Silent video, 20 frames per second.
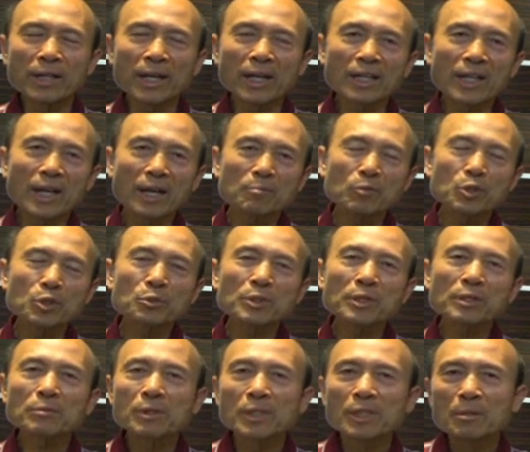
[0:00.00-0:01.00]
And I'm
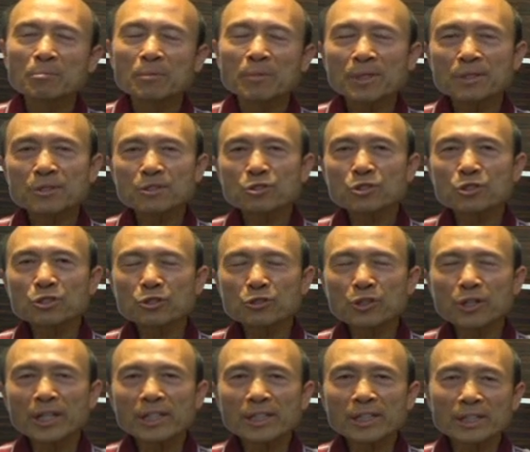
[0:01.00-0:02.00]
doing ministry
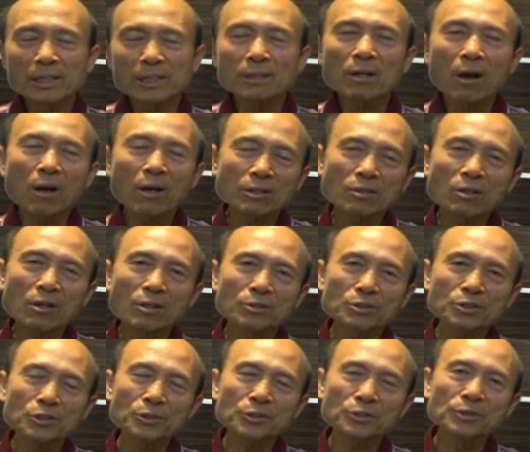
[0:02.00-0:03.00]
training in Hong
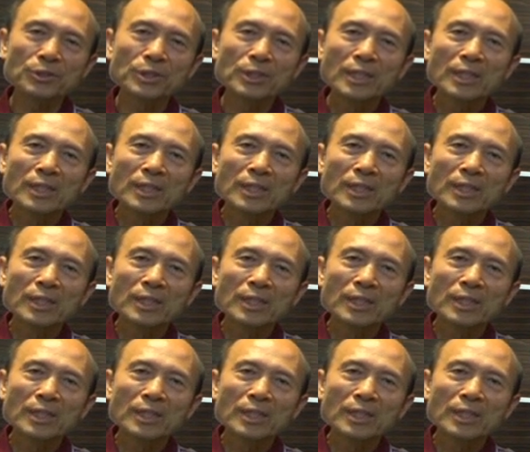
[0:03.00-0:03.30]
Kong too.